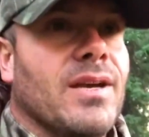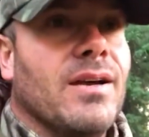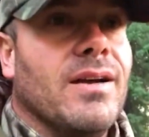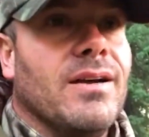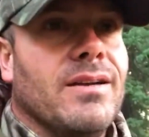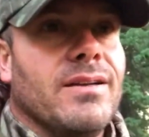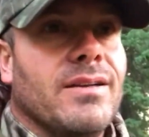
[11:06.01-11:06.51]
Uh,
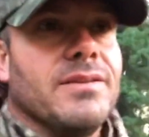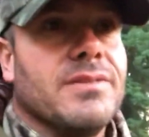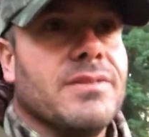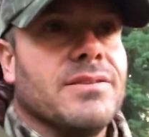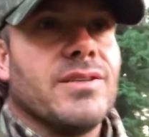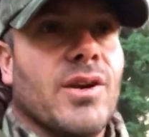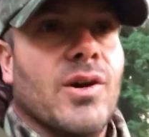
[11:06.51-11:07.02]

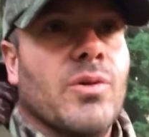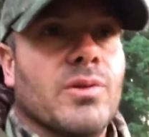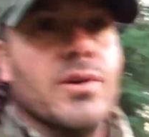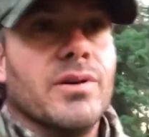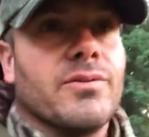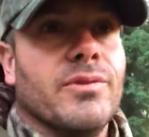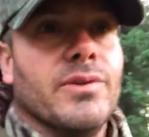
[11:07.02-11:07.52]
his coat
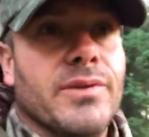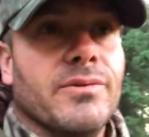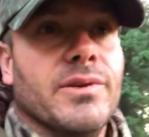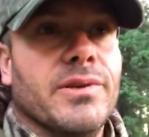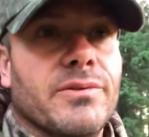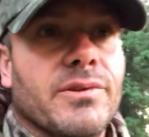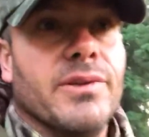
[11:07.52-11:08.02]
looked really,
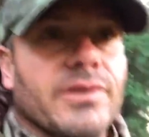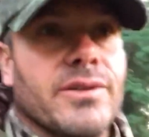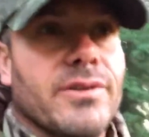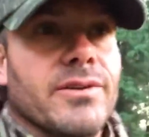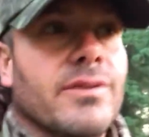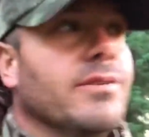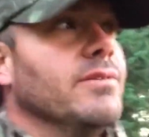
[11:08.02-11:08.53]
really, really
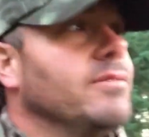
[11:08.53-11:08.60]
good.